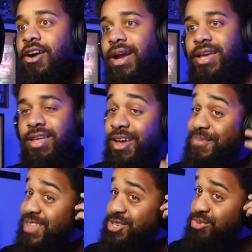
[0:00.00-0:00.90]
right,
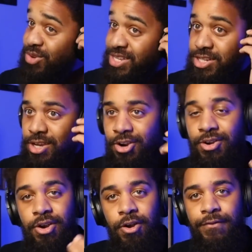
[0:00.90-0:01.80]
let's roll into
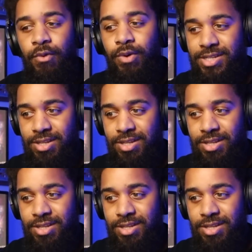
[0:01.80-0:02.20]
her voice